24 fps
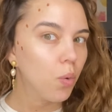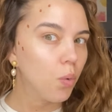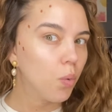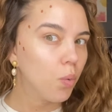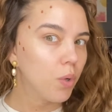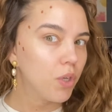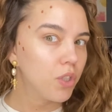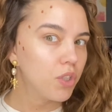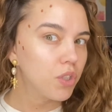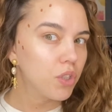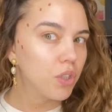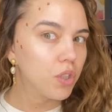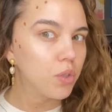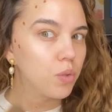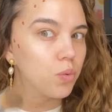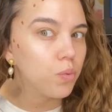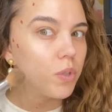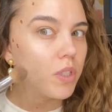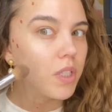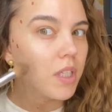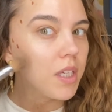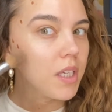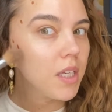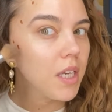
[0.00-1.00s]
which looks
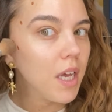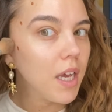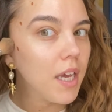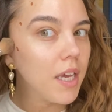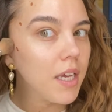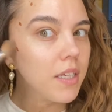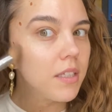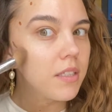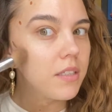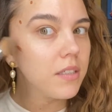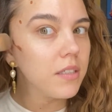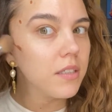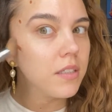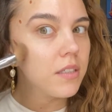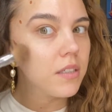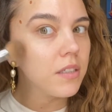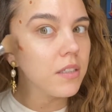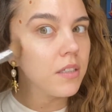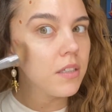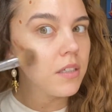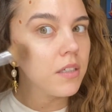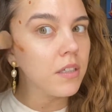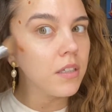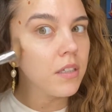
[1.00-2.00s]
really nice
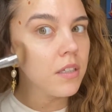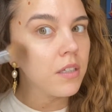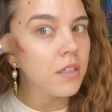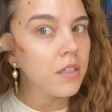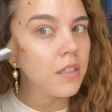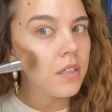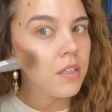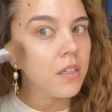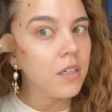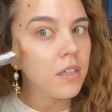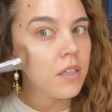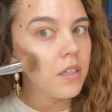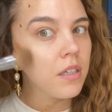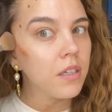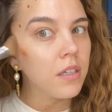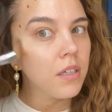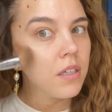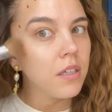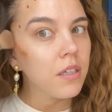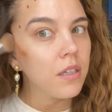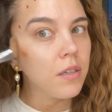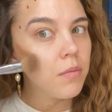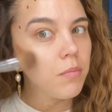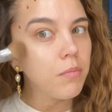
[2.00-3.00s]

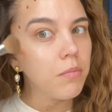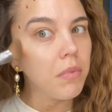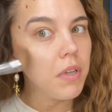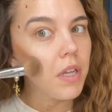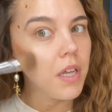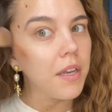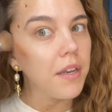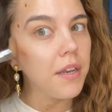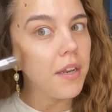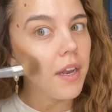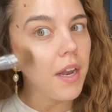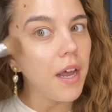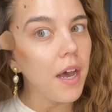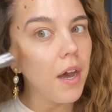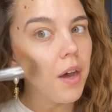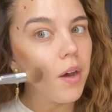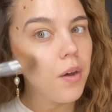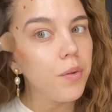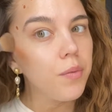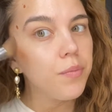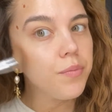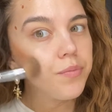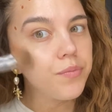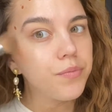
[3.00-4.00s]
blended out.